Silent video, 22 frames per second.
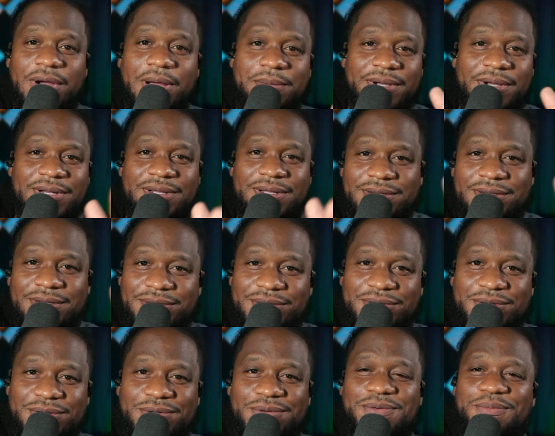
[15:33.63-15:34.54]
I'm gonna
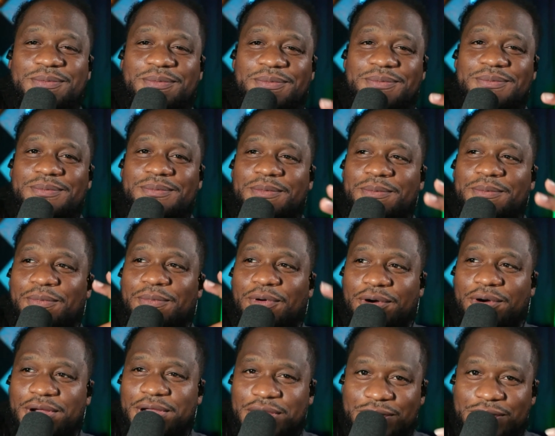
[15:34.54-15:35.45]
do
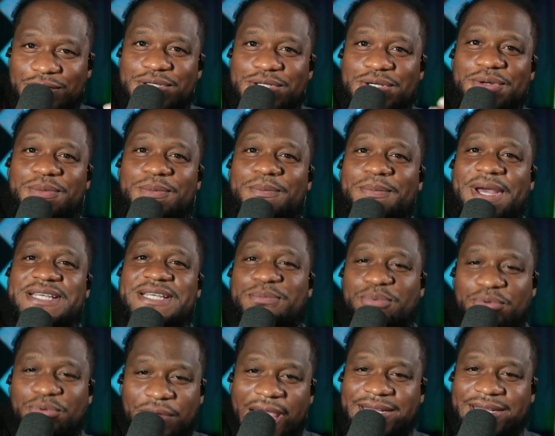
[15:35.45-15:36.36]
more YouTube best
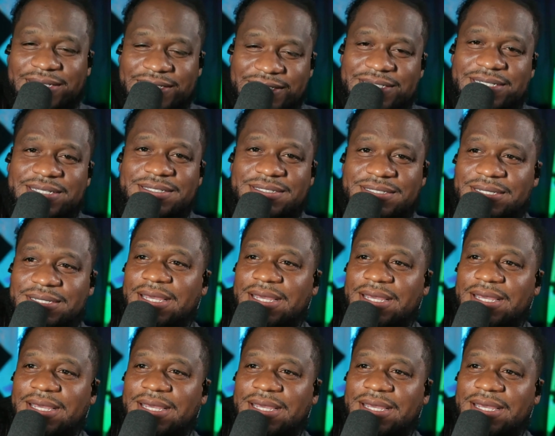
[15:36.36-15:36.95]
practices,